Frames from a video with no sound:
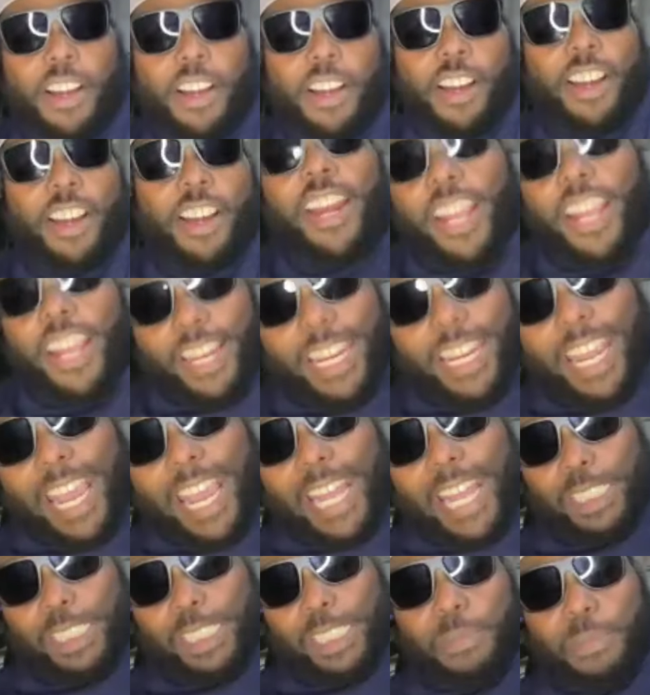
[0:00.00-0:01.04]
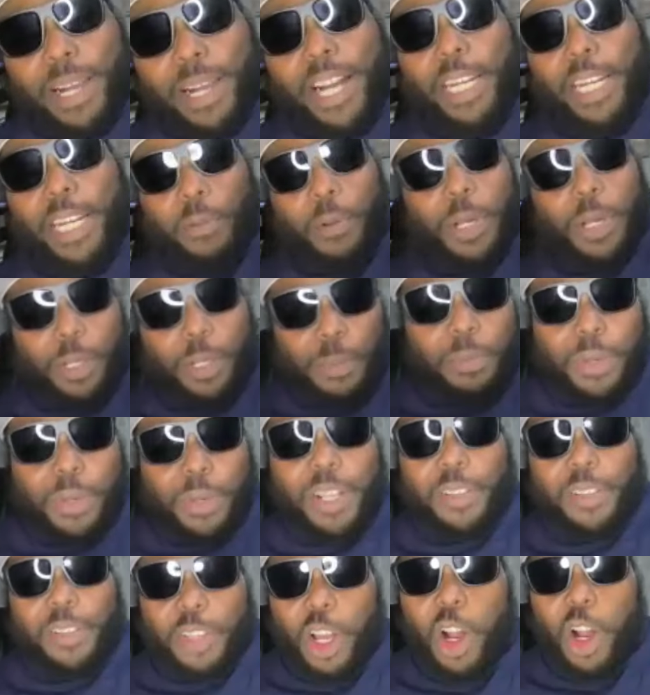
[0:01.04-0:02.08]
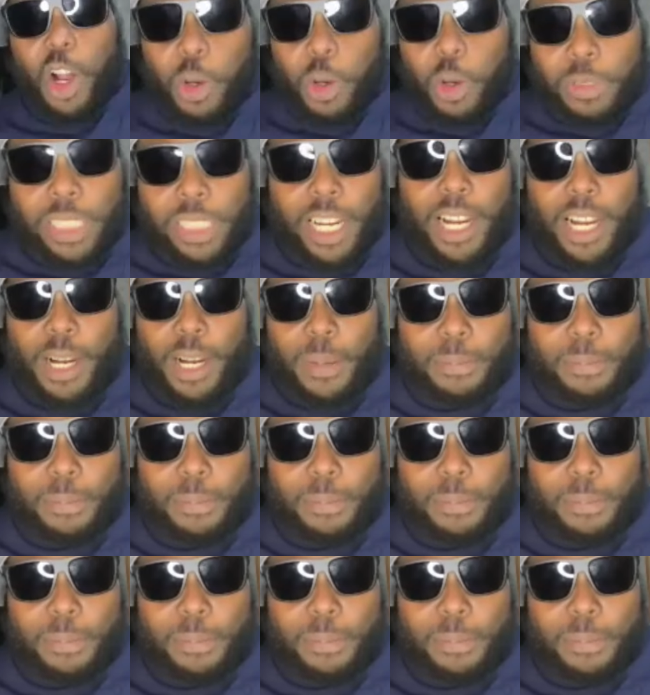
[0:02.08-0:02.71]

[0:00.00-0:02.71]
in there, they had his buddy with him the whole time.